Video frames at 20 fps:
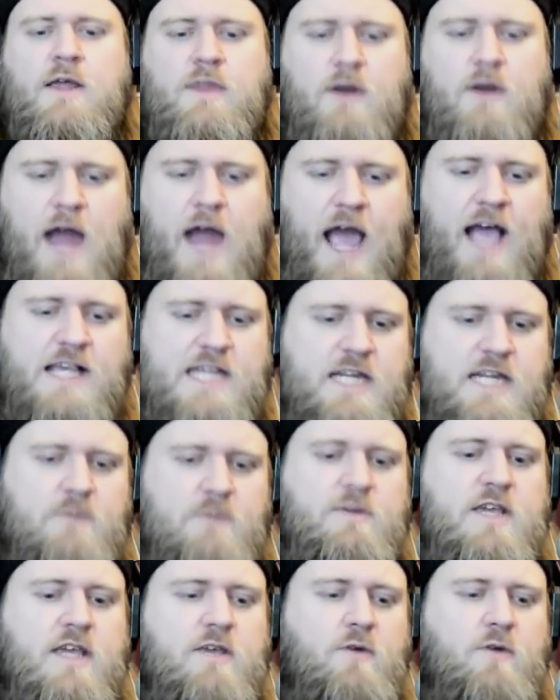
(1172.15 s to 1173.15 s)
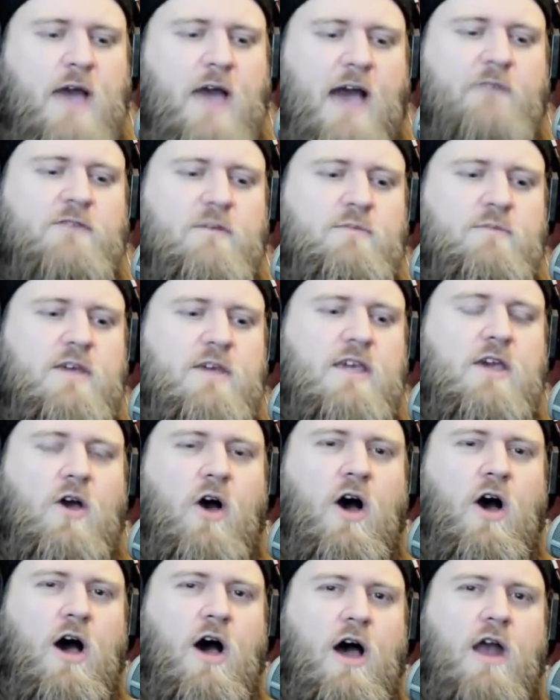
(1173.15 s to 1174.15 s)
there has to be you have to be
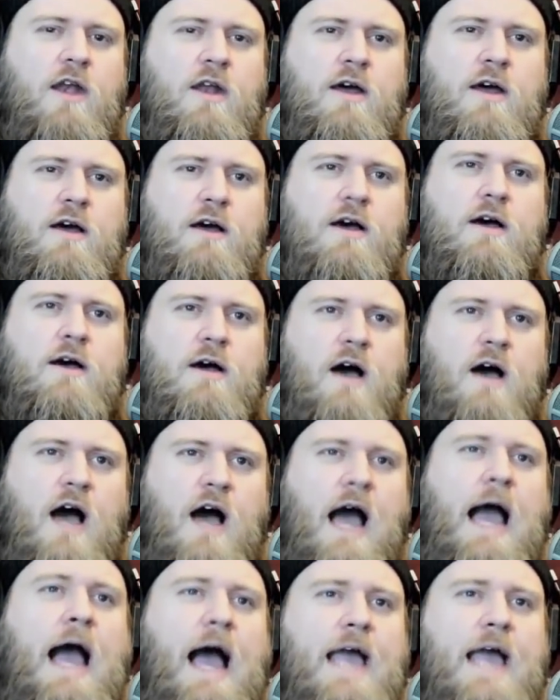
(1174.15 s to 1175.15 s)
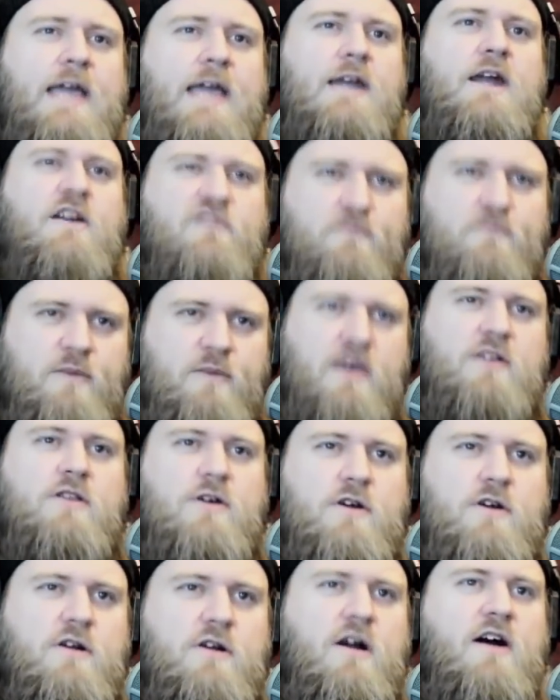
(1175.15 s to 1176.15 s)
on a, a, high enough
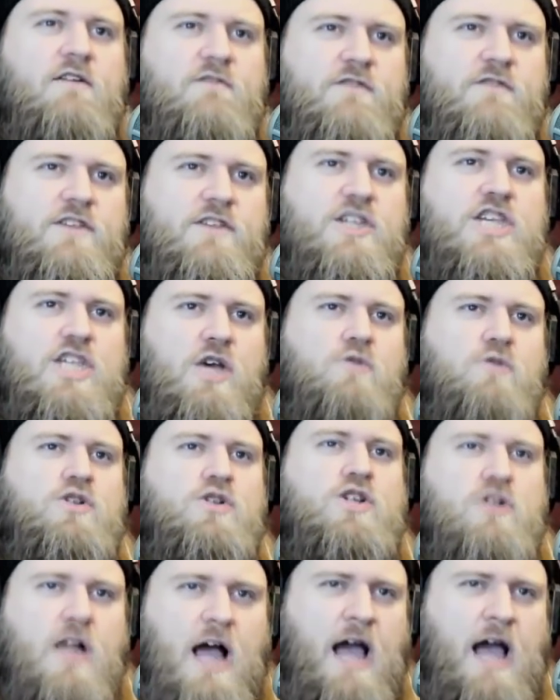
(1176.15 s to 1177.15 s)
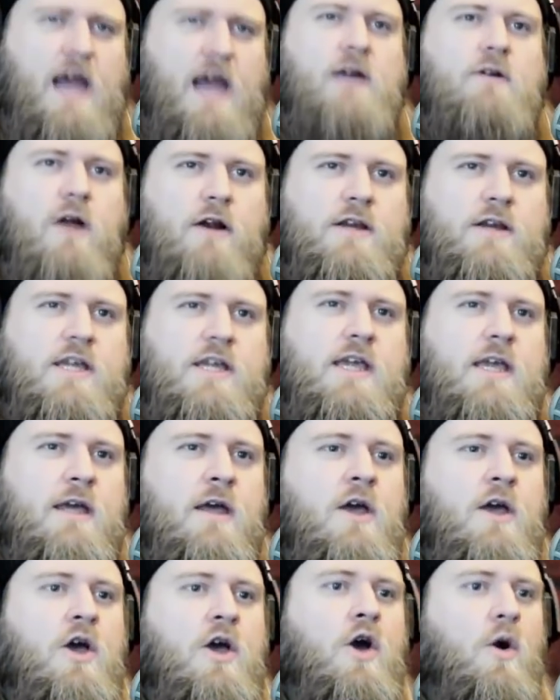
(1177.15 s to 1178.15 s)
pillar of the social hierarchy
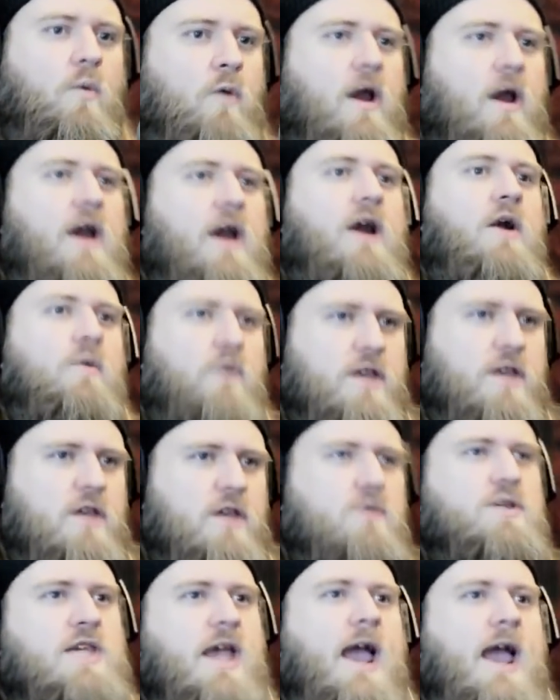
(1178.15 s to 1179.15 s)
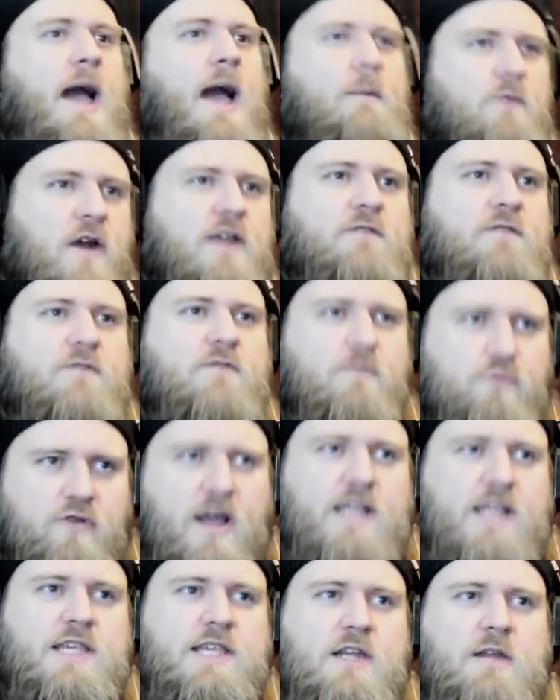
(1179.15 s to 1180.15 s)
where when you say i'm running for
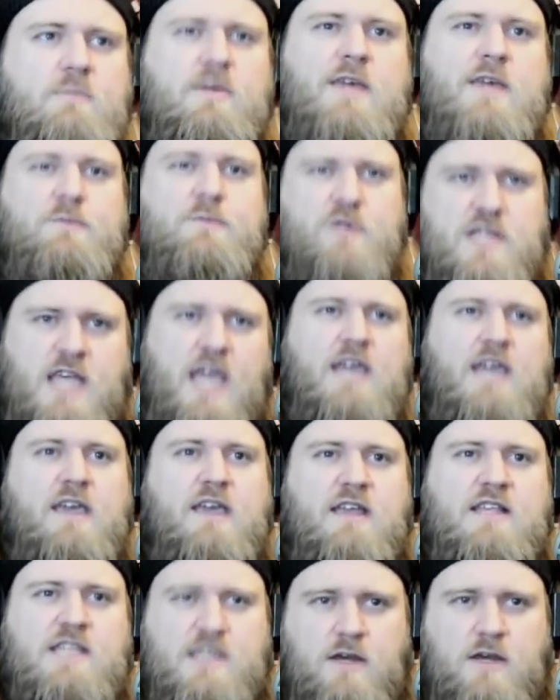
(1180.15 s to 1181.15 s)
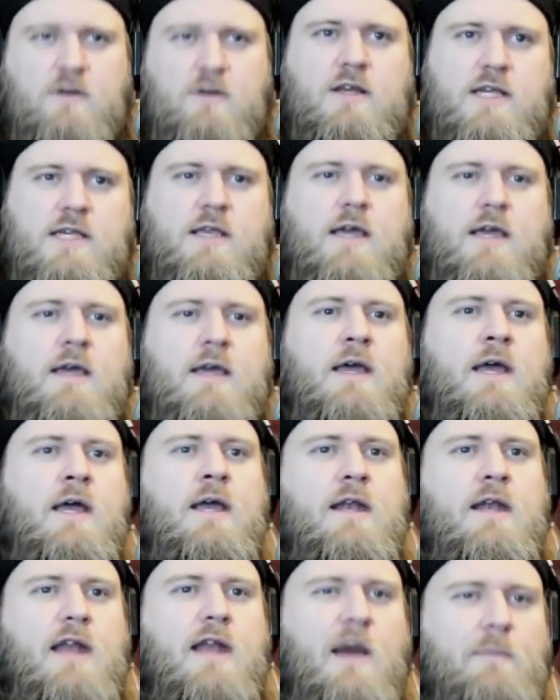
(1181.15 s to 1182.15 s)
president people take it seriously
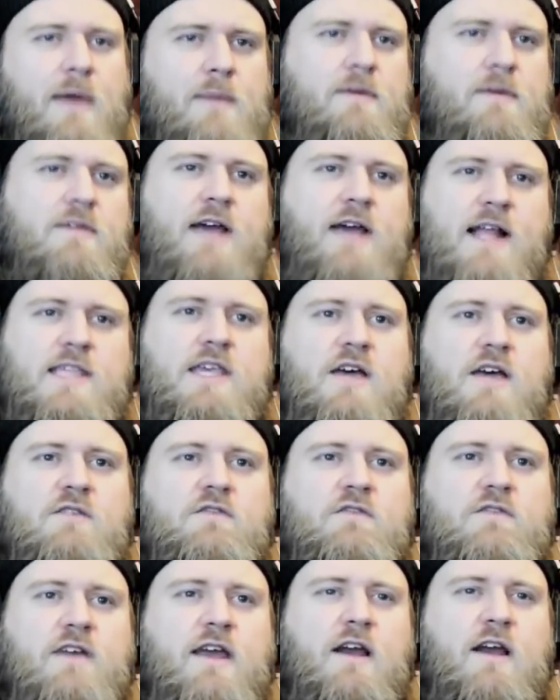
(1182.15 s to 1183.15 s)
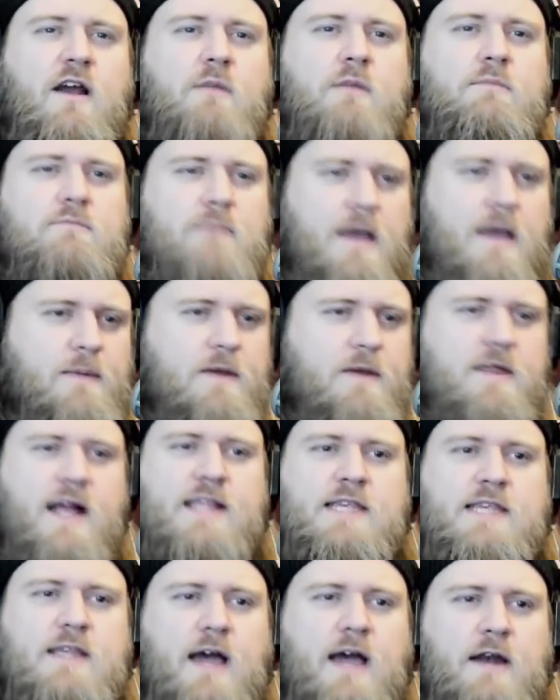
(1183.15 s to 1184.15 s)
now maybe that's unfair maybe
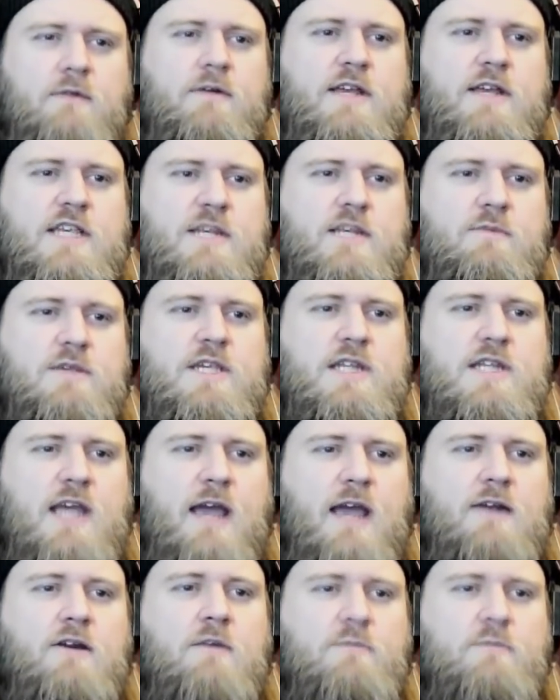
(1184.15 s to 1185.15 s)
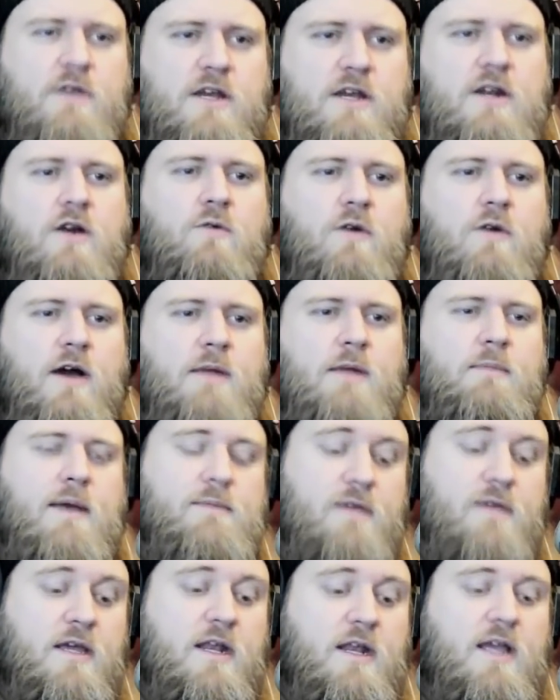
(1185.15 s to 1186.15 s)
that's not a reasonable standard but you know what
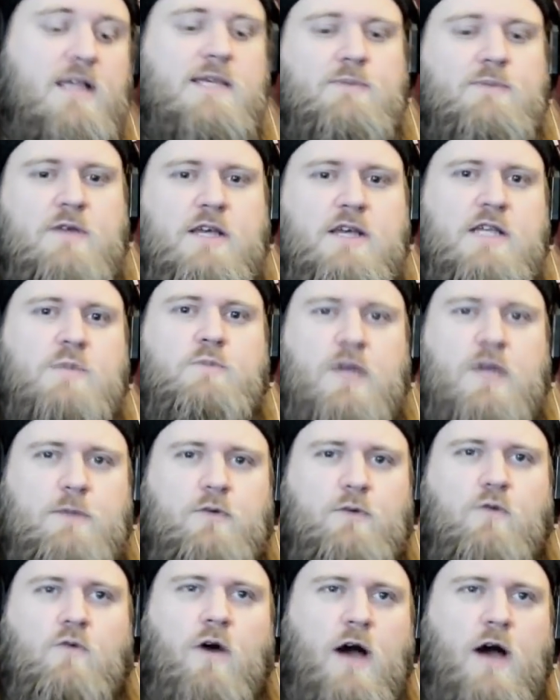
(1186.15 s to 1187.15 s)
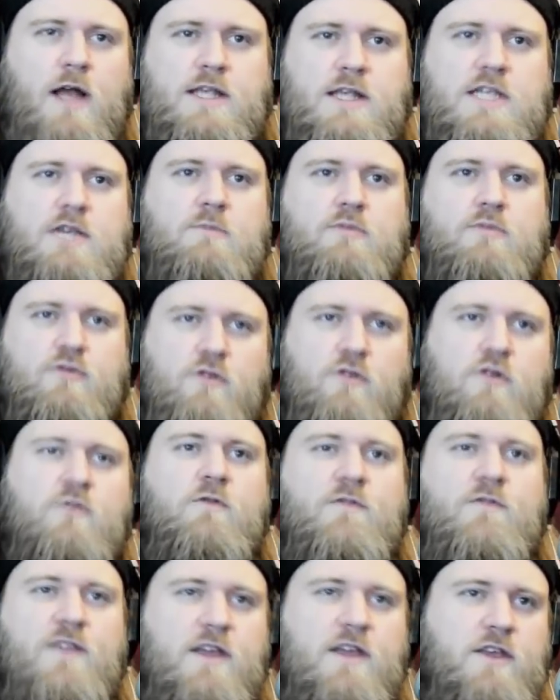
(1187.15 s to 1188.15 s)
maybe it is because people want some
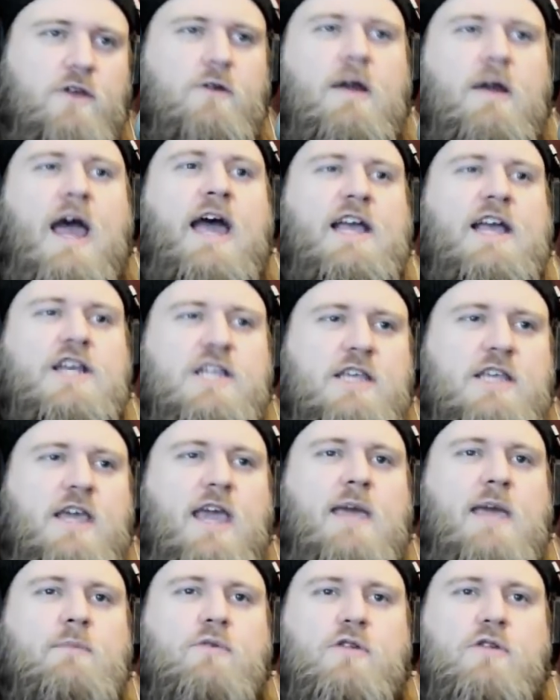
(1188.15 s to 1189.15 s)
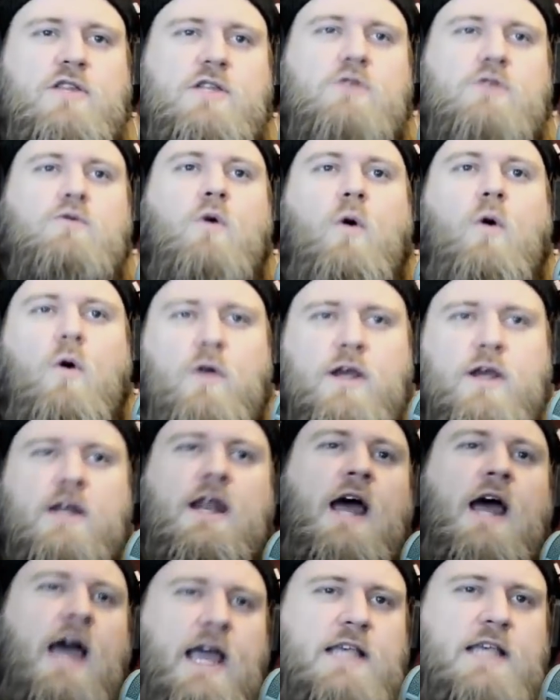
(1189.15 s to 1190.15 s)
proof that you're actually able to
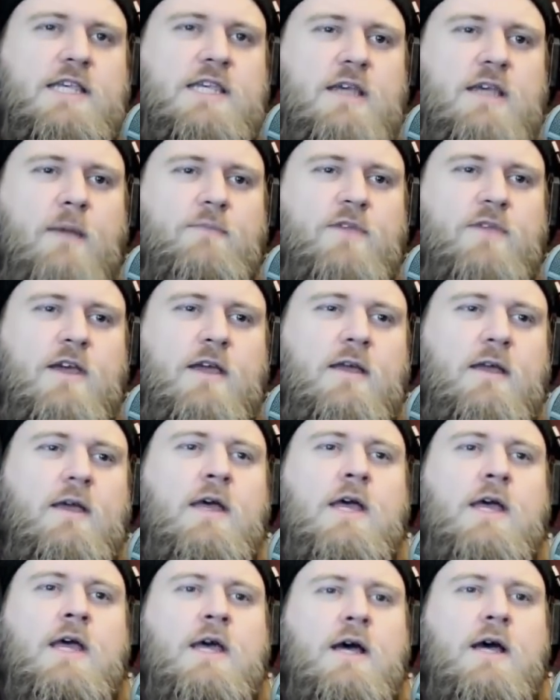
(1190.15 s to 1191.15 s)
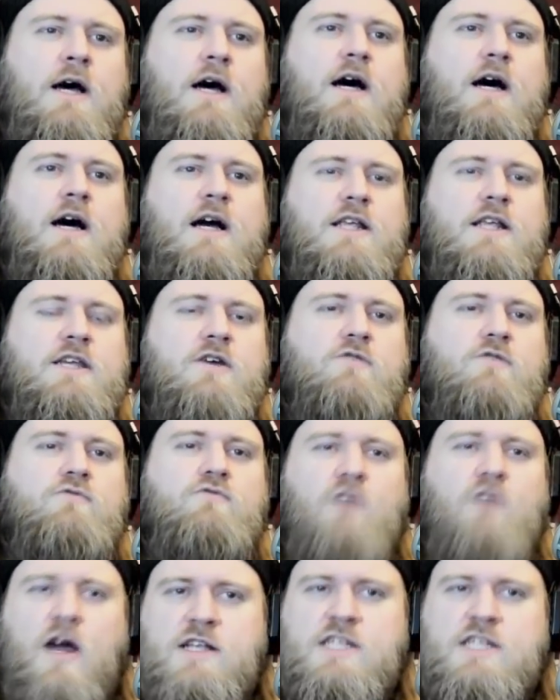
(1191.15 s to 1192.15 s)
organize something uh, to
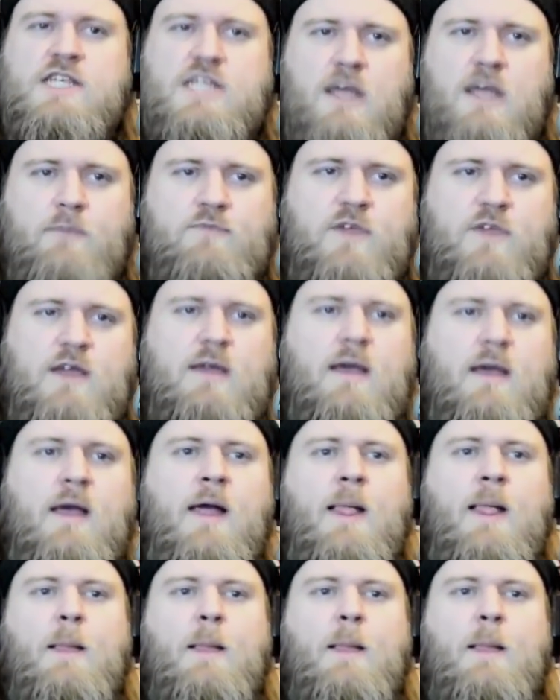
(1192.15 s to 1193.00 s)
run something